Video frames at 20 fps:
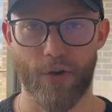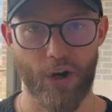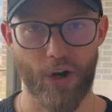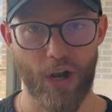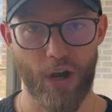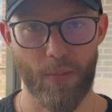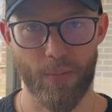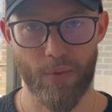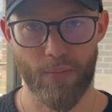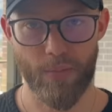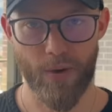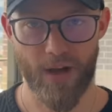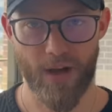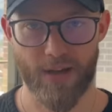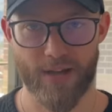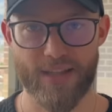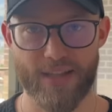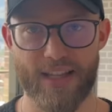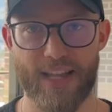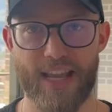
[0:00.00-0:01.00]
a couple
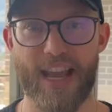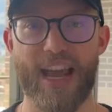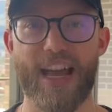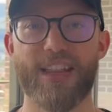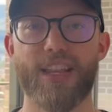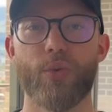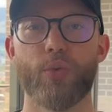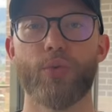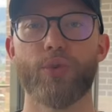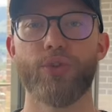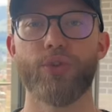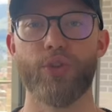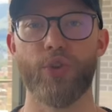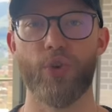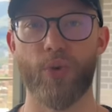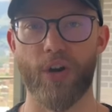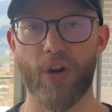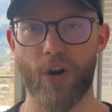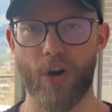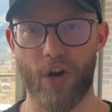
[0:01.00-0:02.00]
bucks and they will
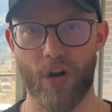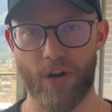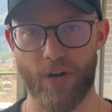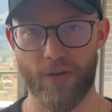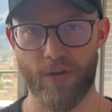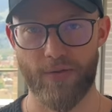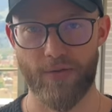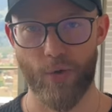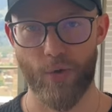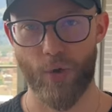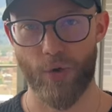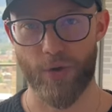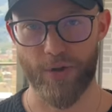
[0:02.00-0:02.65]
do it all for